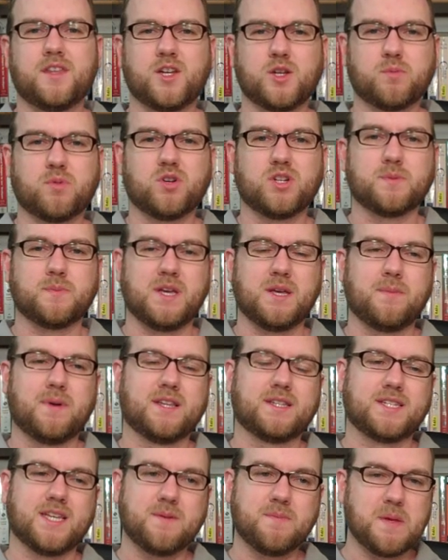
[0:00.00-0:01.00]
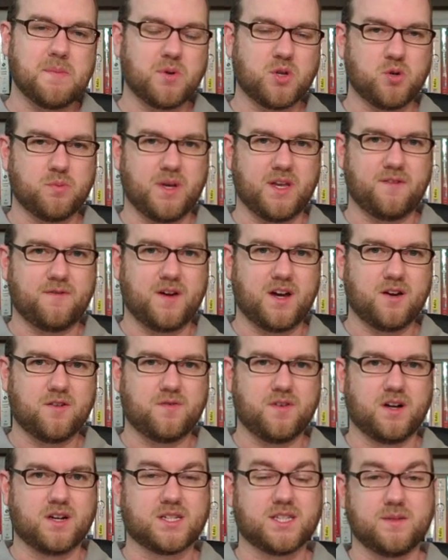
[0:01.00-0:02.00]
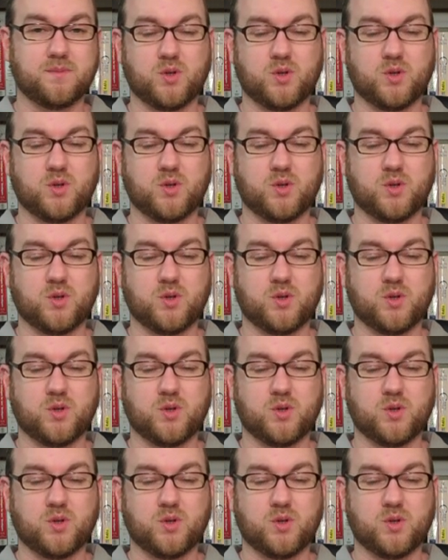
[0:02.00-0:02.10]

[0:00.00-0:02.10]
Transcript: Thunderbird is made by the same people who made Firefox,